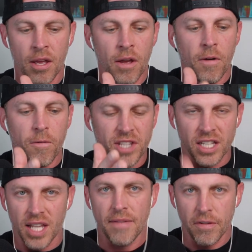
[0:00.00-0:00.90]
for the
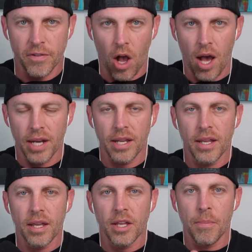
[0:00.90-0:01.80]
love of God,
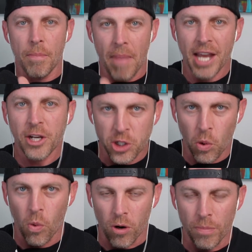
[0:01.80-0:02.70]
make
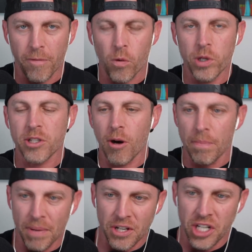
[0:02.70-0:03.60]
sure before you
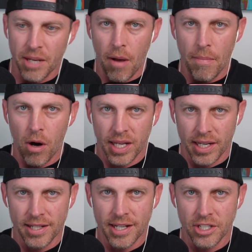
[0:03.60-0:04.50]
start bitching about market
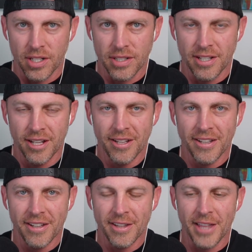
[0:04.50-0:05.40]
conditions
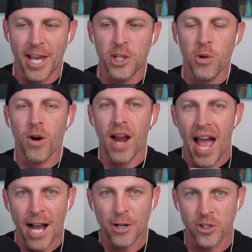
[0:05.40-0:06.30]
that you are
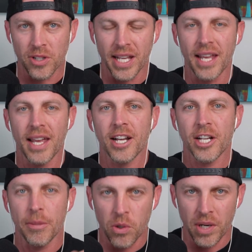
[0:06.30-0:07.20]
actually
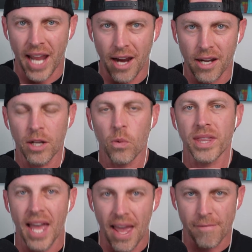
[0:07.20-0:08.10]
communicating
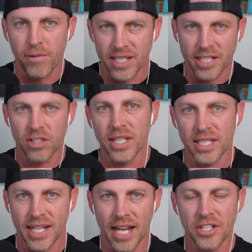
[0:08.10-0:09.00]
with every single
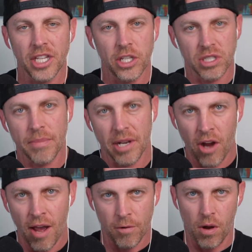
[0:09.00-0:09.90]
listing agent that you submit an
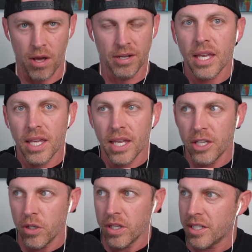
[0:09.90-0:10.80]
offer on.
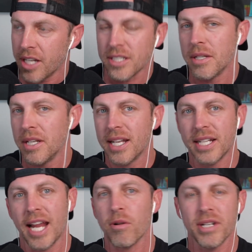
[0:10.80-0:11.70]
It doesn't
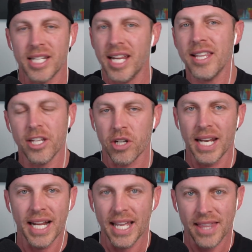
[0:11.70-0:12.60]
guarantee that you're going
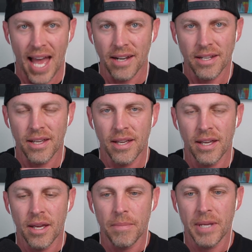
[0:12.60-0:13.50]
to get that,
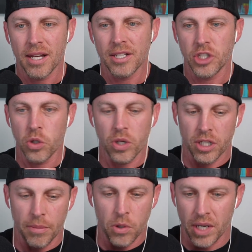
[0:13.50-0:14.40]
because you could
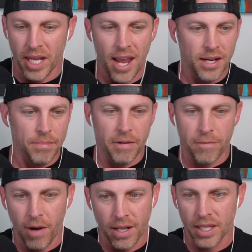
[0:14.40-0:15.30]
communicate and be
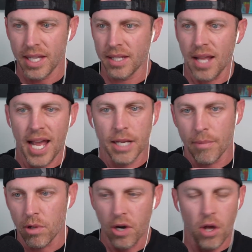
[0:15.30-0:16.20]
friendly and
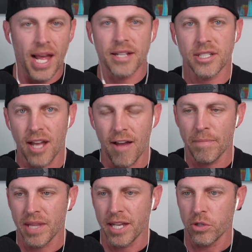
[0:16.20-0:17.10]
likable and all that stuff,
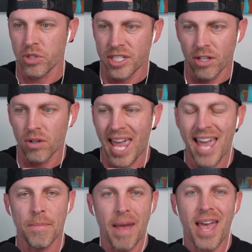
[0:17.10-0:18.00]
but then you still
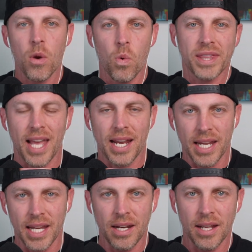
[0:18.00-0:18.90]
can't pay what they
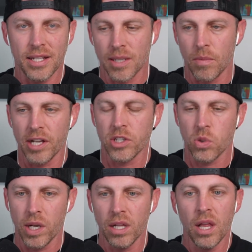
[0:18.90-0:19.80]
need and someone else
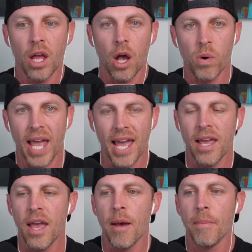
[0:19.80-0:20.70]
will. Okay.
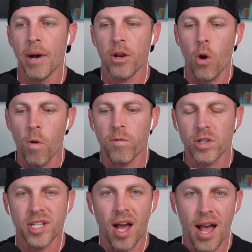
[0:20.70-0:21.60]
But over
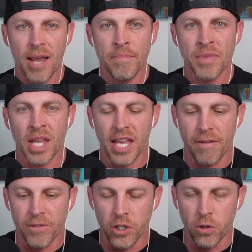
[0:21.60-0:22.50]
time,
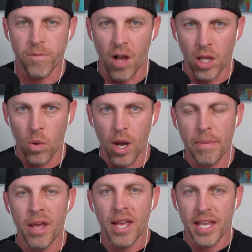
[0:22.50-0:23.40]
if you follow up,
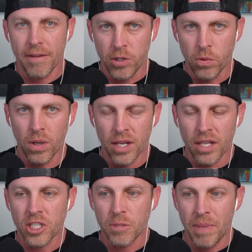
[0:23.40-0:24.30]
if you
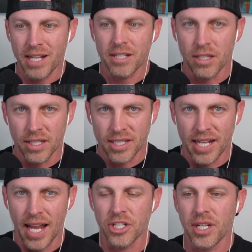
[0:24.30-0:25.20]
speak to the listing
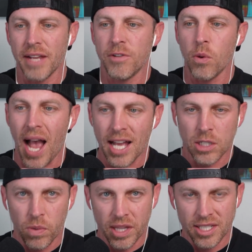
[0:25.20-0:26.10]
agent, if you
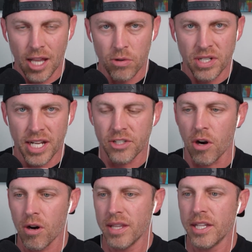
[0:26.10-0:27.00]
ask what the seller's needs
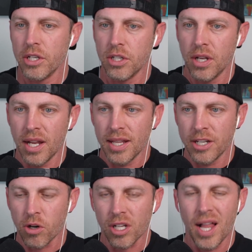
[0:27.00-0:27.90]
are, and then
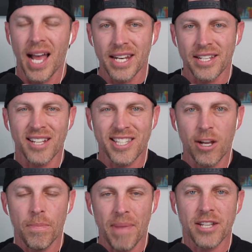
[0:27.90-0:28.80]
your client does
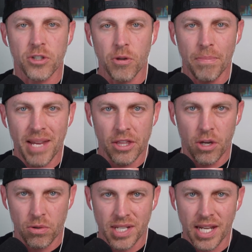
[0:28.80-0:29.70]
their best to meet
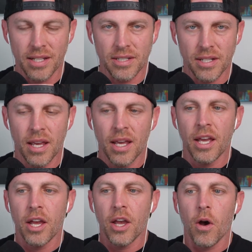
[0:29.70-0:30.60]
those needs,
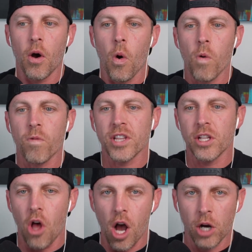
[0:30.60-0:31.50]
over the
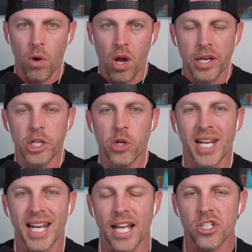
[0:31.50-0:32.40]
long run, you're going
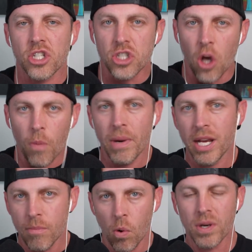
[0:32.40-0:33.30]
to get so
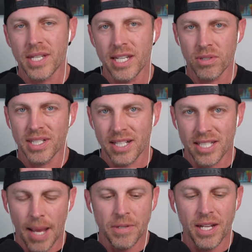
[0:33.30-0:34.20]
many more deals
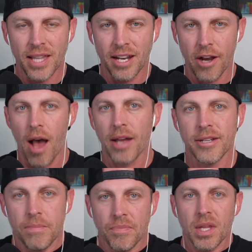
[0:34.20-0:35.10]
accepted than not.
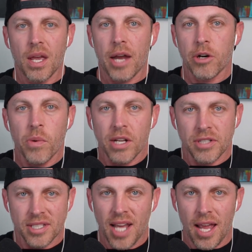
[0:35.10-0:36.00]
I don't know what else to say.